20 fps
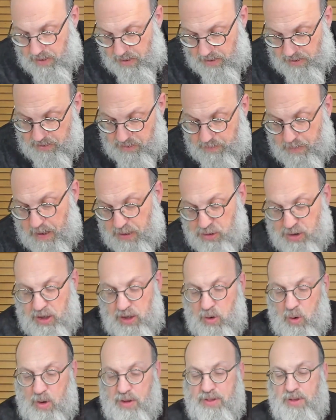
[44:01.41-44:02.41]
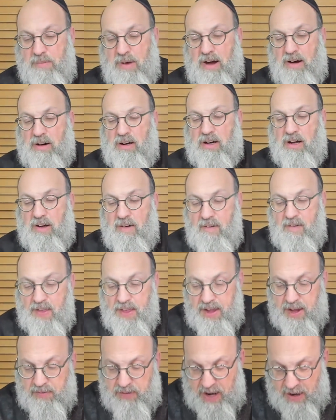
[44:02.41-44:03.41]
especially North America,
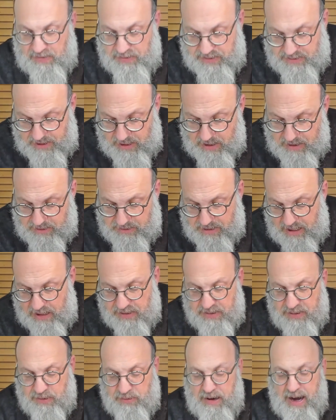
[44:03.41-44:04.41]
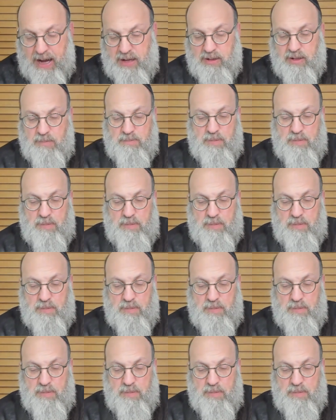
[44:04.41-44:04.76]
if you have cities that are surrounded